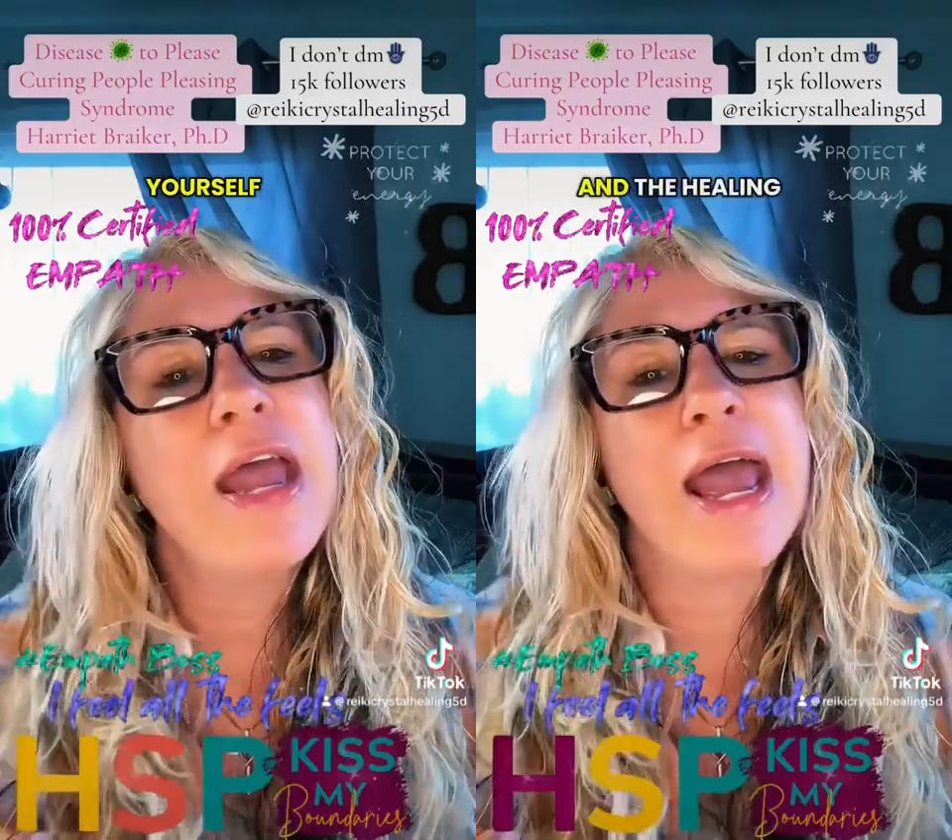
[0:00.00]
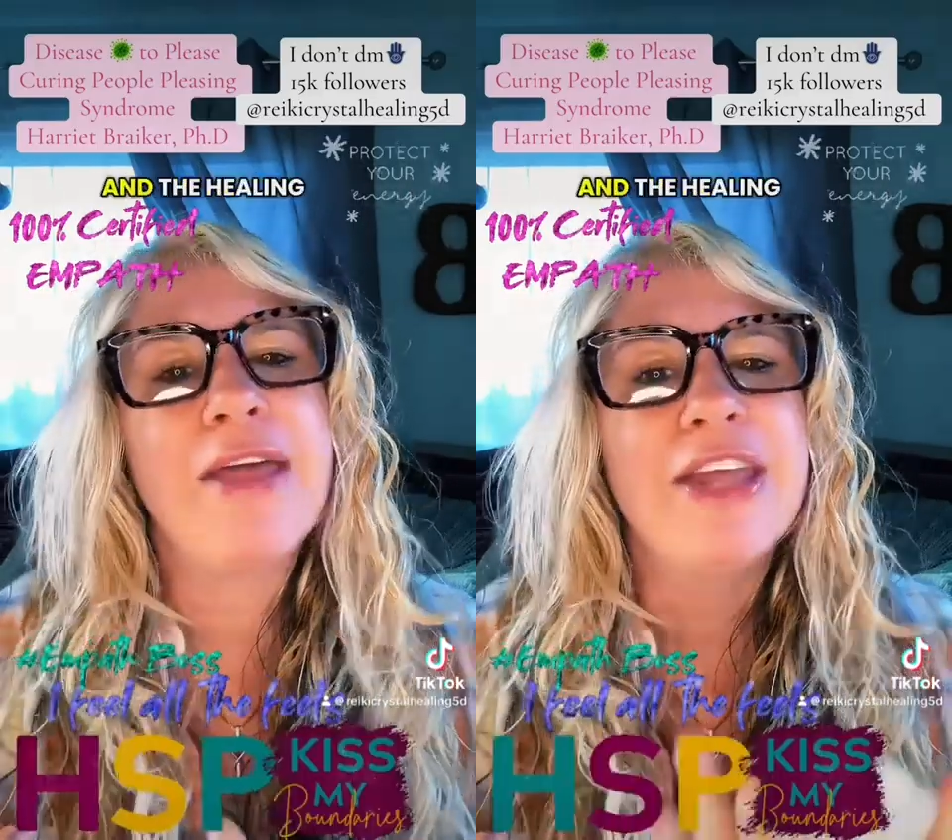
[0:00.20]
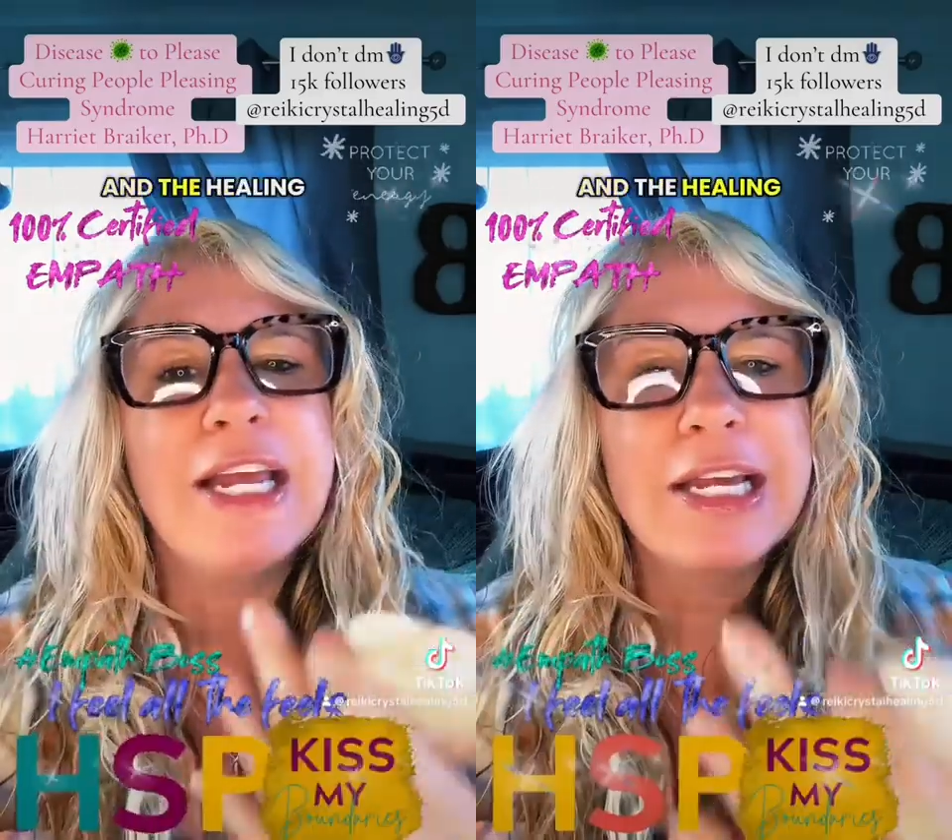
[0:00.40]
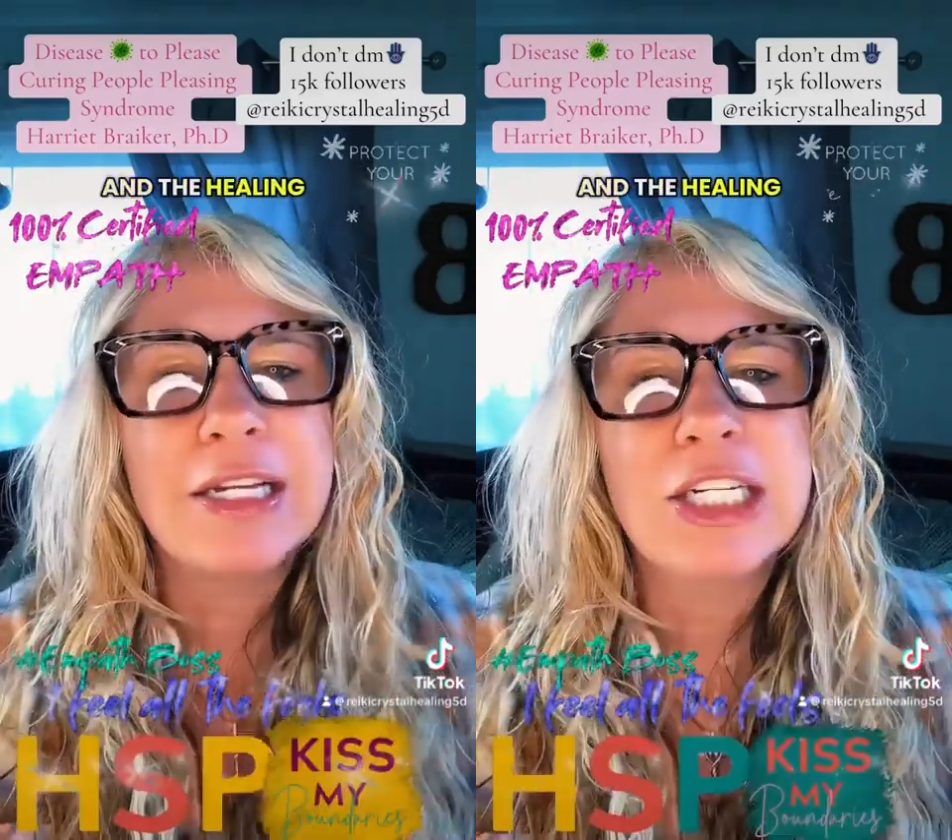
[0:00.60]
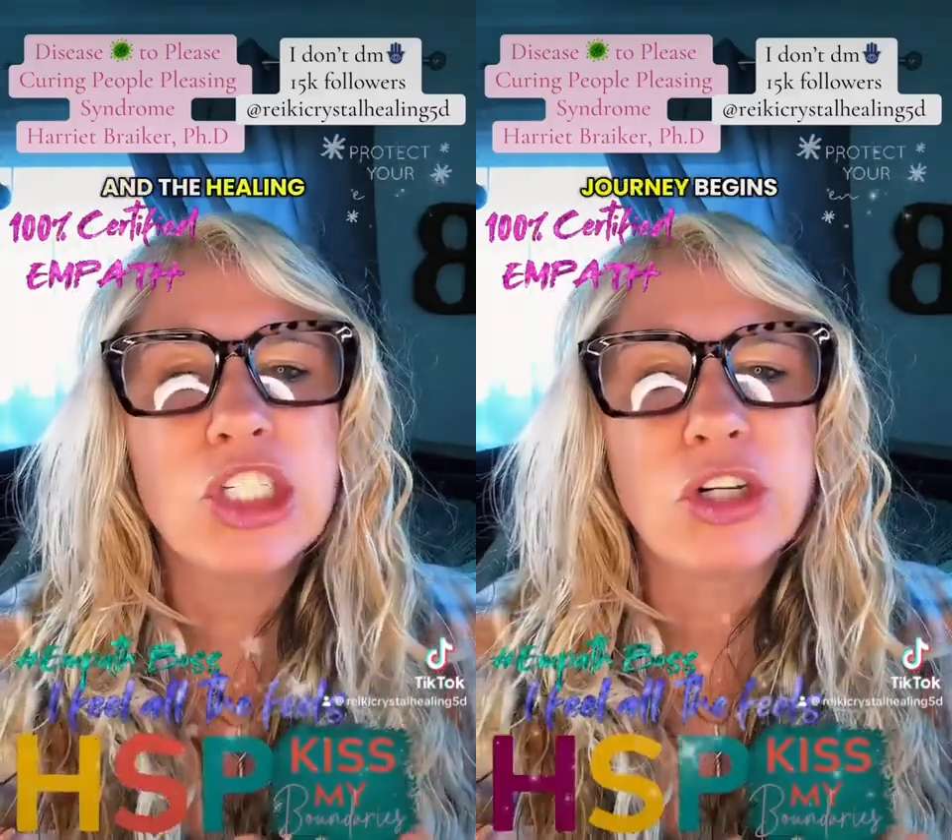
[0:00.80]
and the
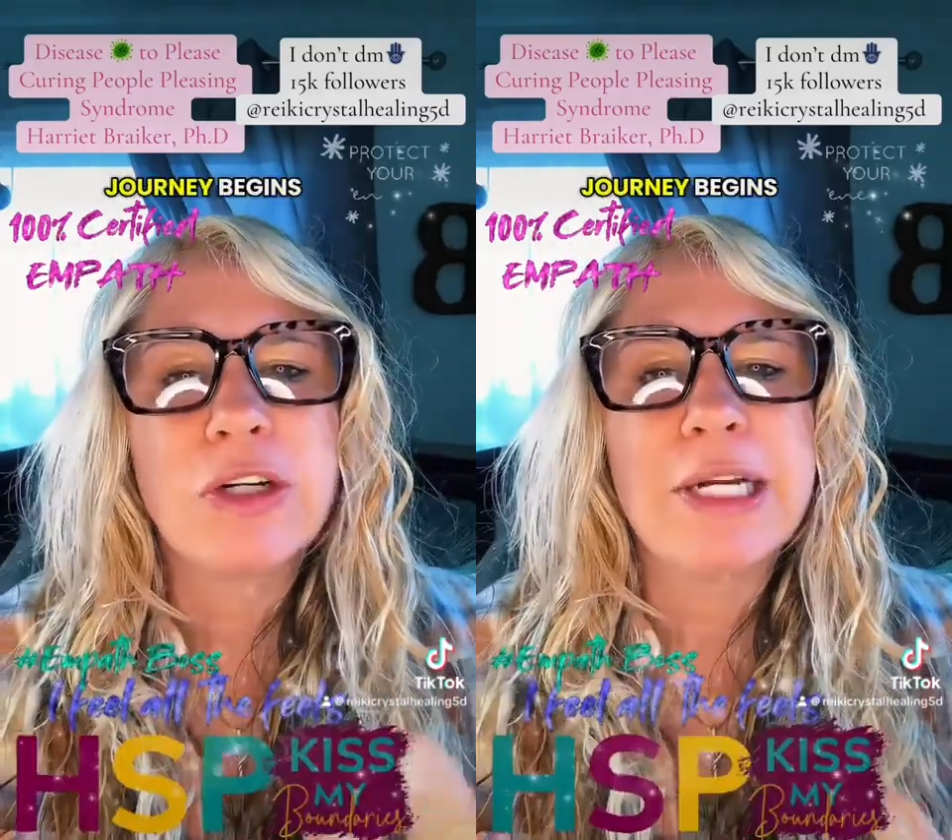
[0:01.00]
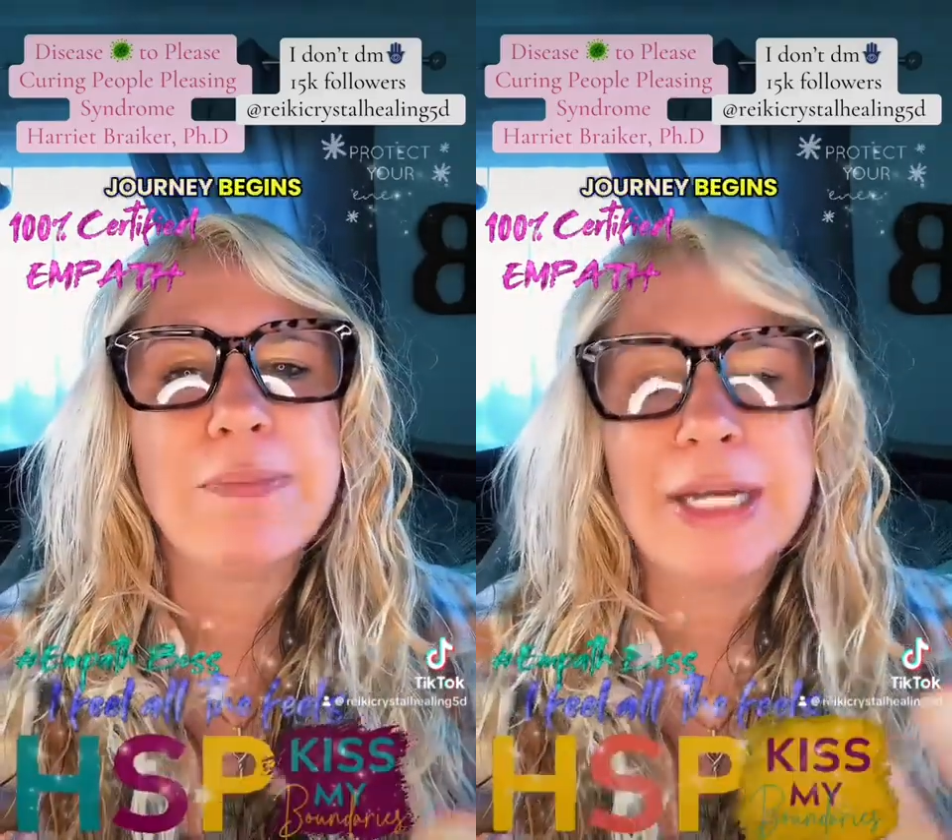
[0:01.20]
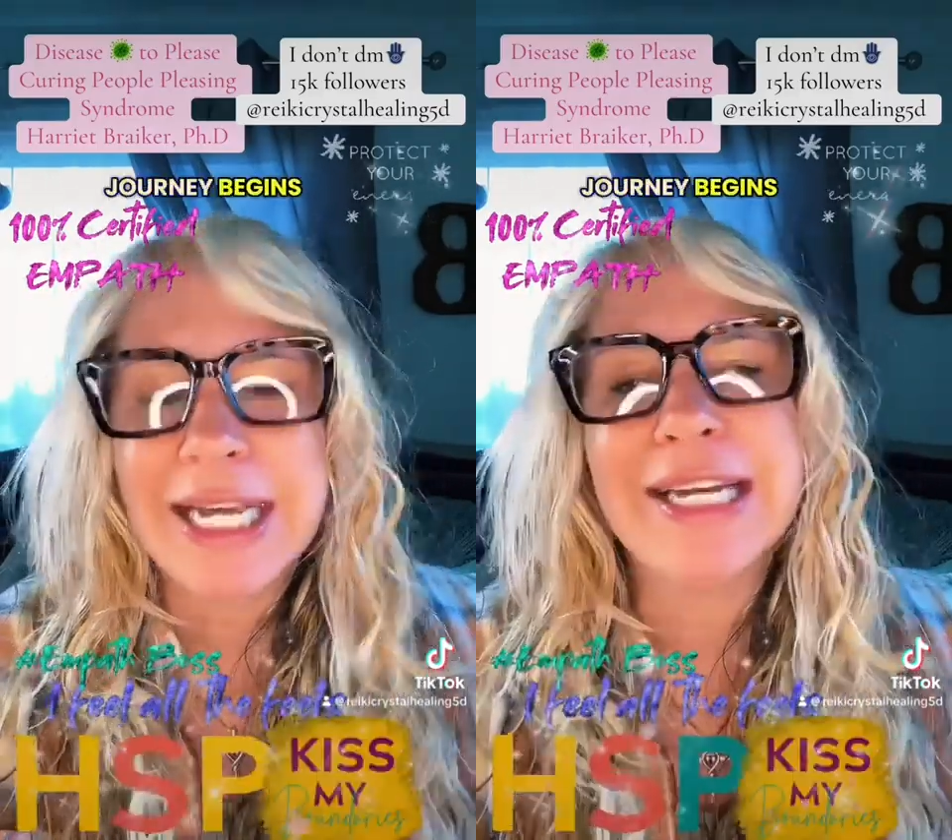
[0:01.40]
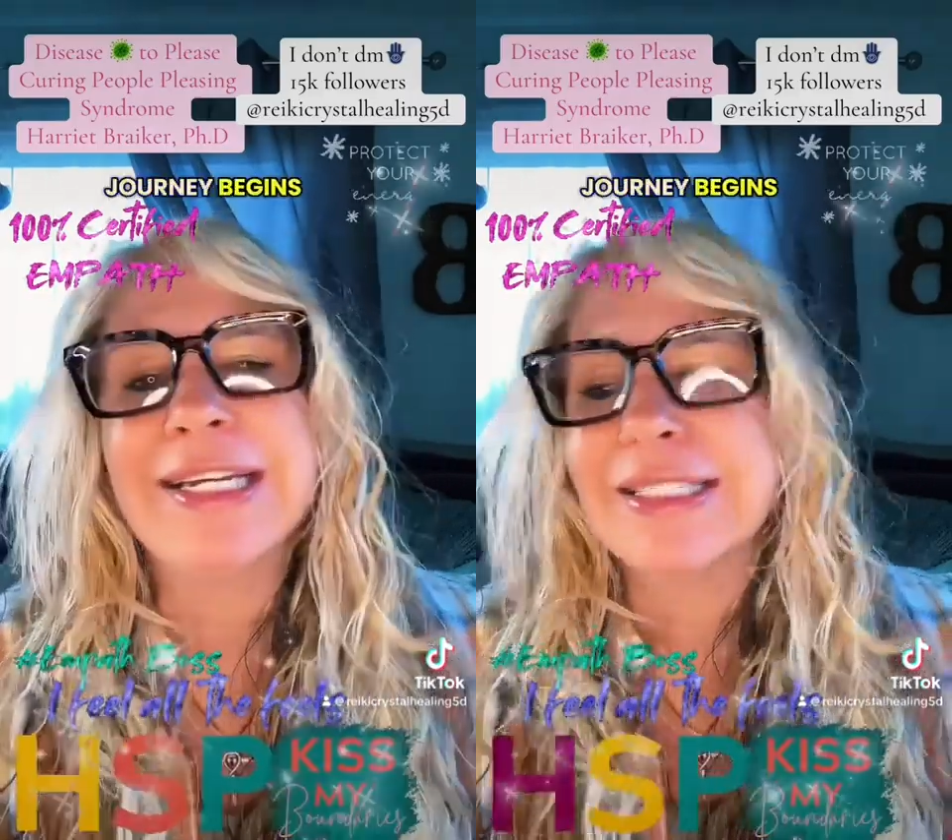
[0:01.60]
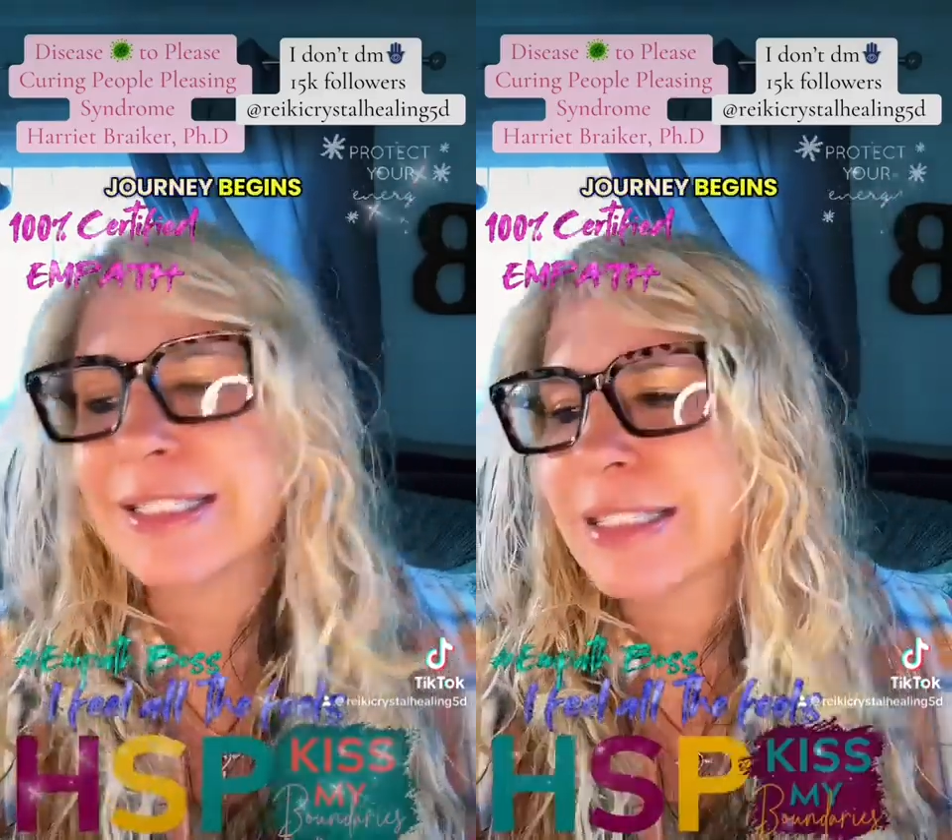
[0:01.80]
healing journey
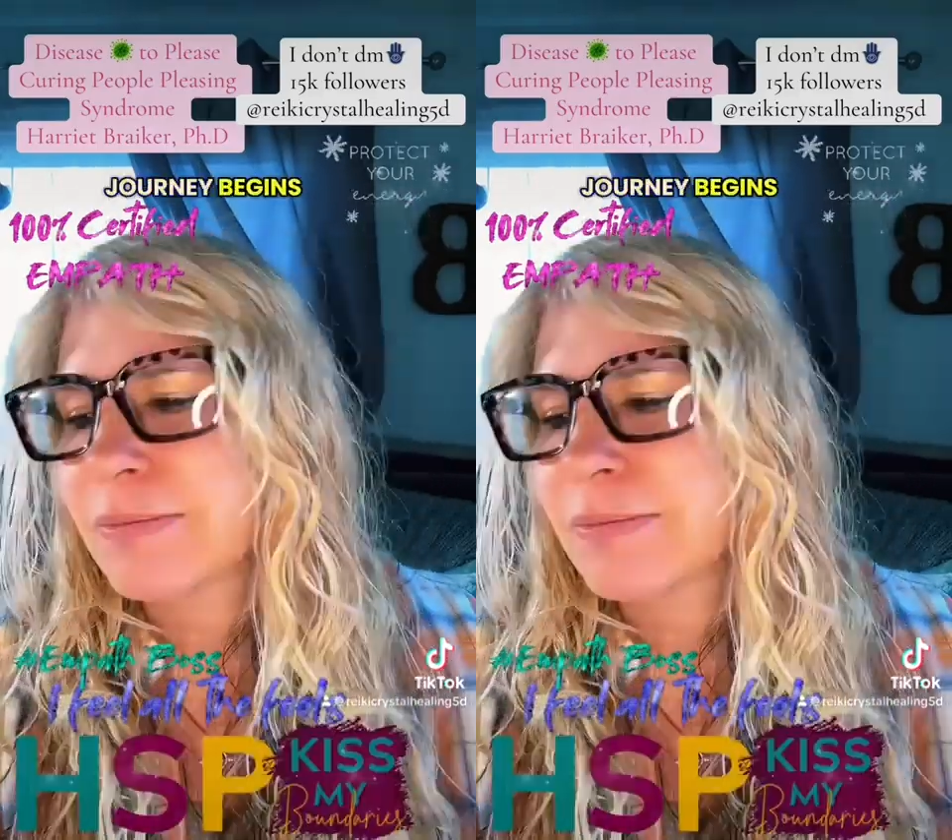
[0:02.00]
begins.